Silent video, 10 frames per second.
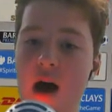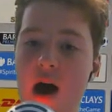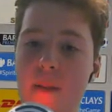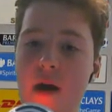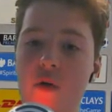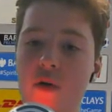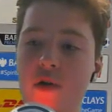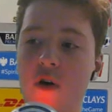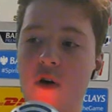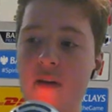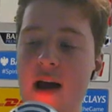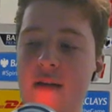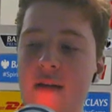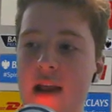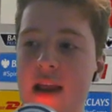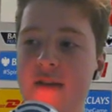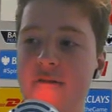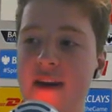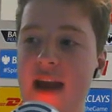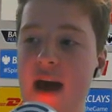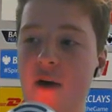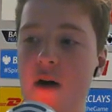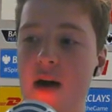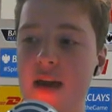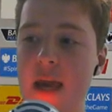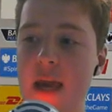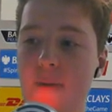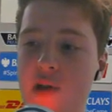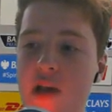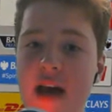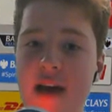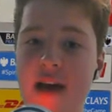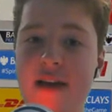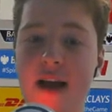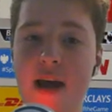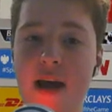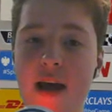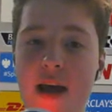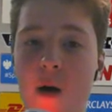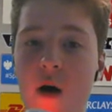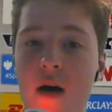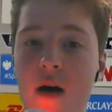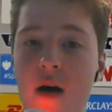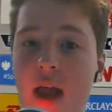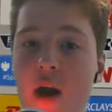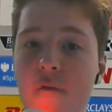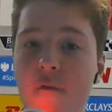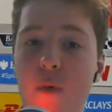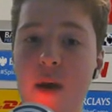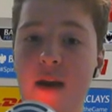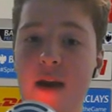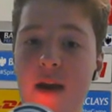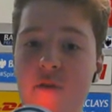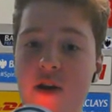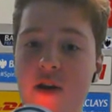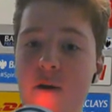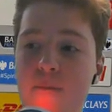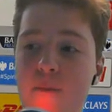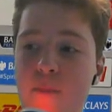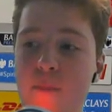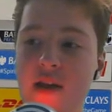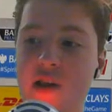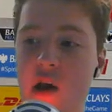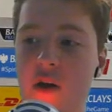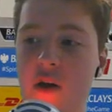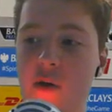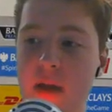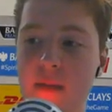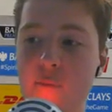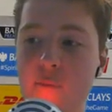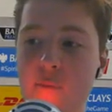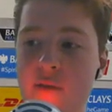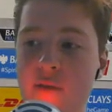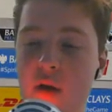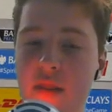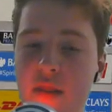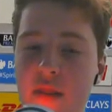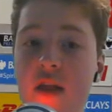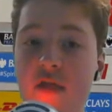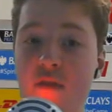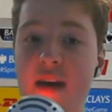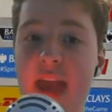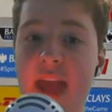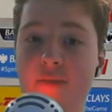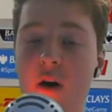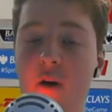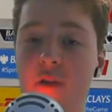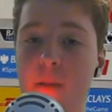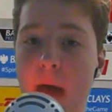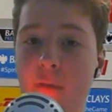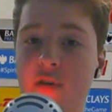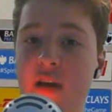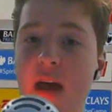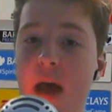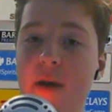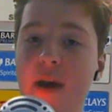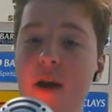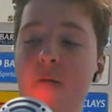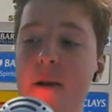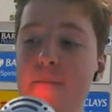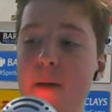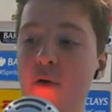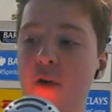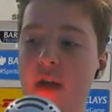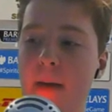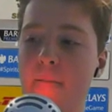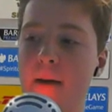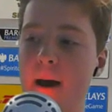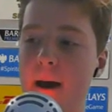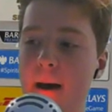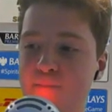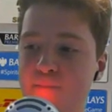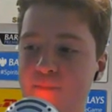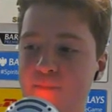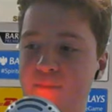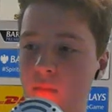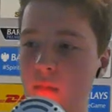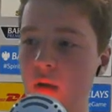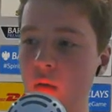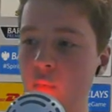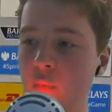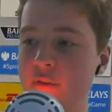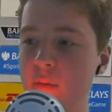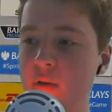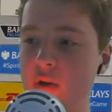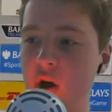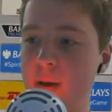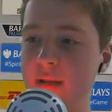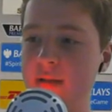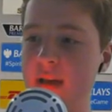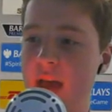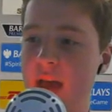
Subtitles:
it'll sort of, at least for now, keep us in that second place spot, and hopefully we can, if we do beat Stoke, it'll mean we've won 3 games on the bounce, and we can hopefully build on that. Read a few more of the comments.